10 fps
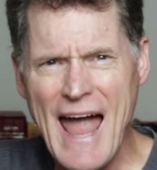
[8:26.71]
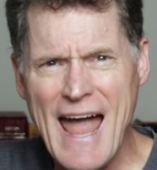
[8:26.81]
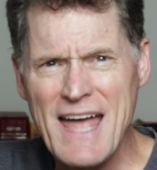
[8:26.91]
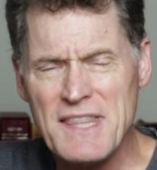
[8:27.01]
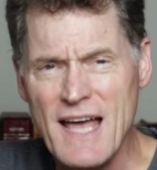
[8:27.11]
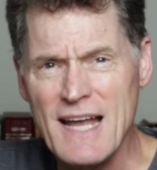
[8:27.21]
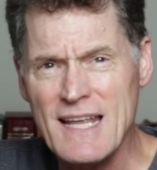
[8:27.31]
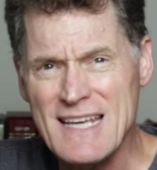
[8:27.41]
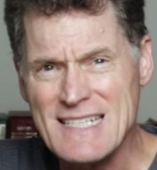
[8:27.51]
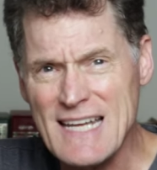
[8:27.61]
and that
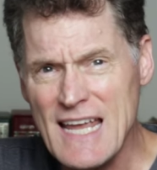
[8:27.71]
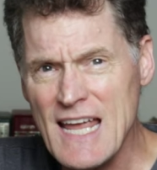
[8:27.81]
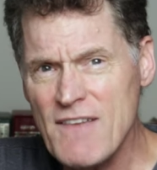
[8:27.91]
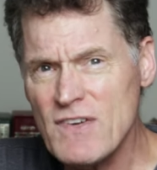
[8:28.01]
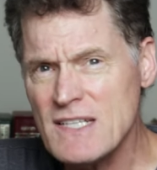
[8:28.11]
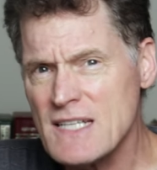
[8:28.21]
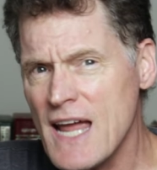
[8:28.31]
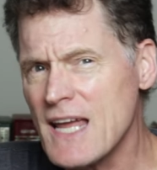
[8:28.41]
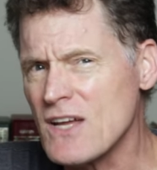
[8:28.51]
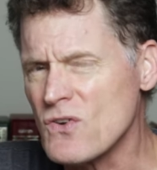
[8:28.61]
he has even
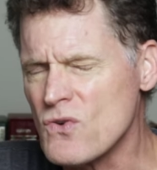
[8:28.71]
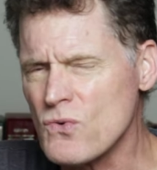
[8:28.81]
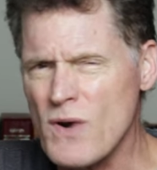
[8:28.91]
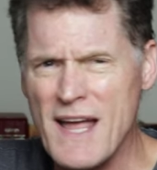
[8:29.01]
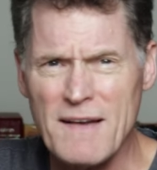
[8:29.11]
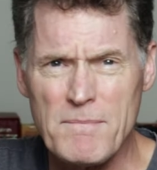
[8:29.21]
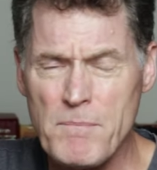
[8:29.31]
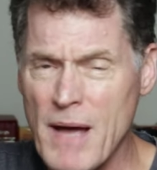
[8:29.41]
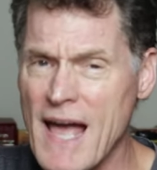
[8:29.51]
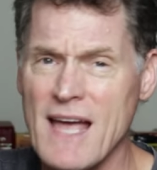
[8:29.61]
taken great
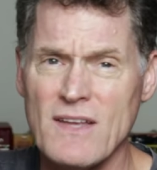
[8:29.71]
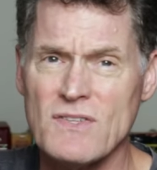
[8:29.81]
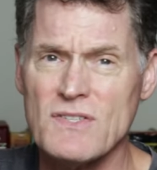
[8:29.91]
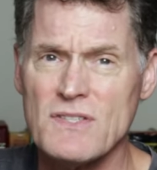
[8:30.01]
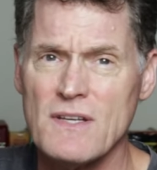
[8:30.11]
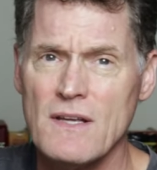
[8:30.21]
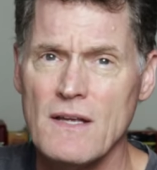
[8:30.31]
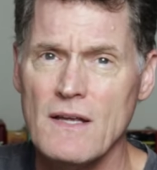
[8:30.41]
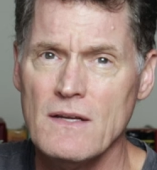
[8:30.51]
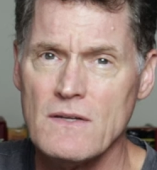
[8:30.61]
pains
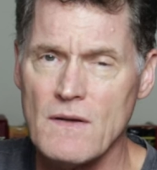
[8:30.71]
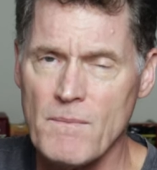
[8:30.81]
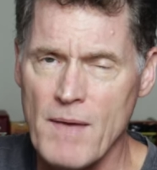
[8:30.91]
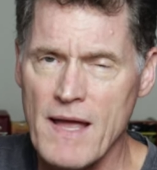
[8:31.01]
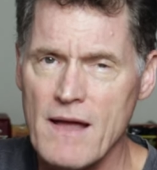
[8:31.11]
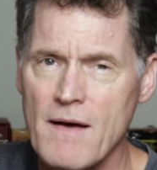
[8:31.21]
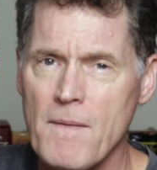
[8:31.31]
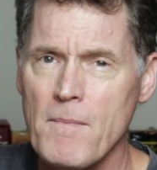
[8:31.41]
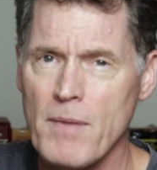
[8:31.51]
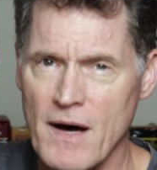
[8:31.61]
to make
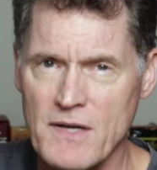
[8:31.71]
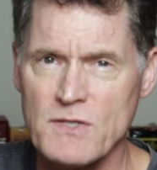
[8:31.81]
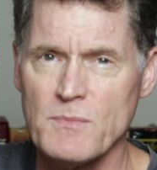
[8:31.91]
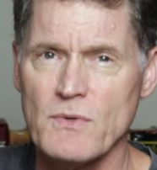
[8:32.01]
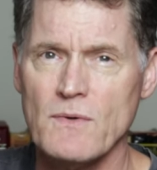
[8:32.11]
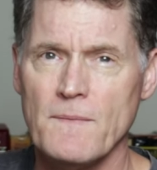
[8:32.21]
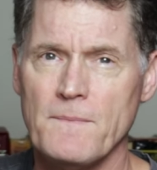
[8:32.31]
possible?